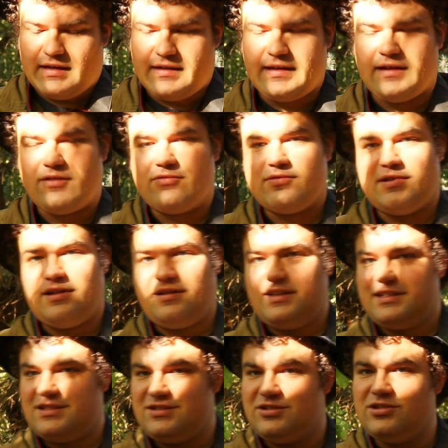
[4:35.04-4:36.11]
Now, there
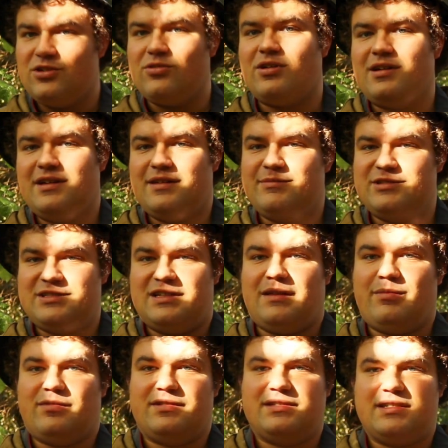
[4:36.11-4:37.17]
is no image
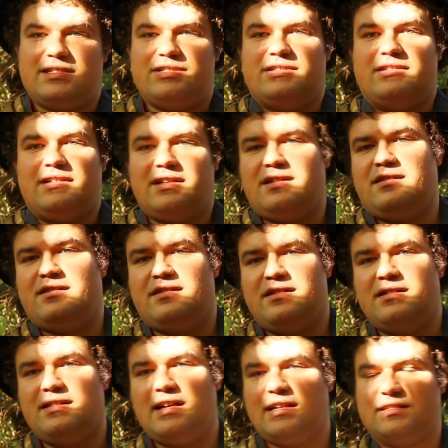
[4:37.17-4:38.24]
stabilization,
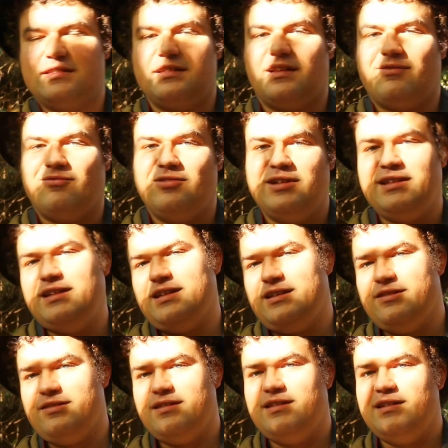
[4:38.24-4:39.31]
and that's not really a
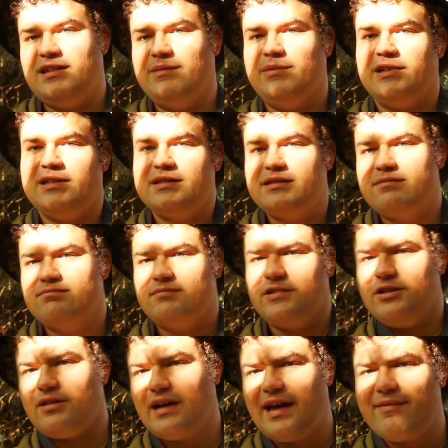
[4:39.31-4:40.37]
good thing, but,
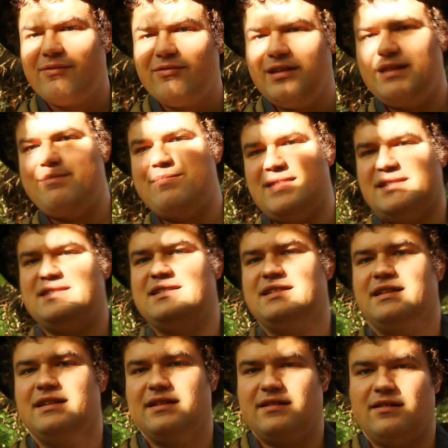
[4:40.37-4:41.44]
you know, I haven't really missed
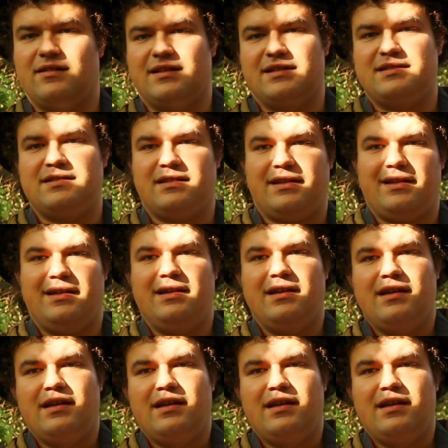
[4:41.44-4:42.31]
it, honestly.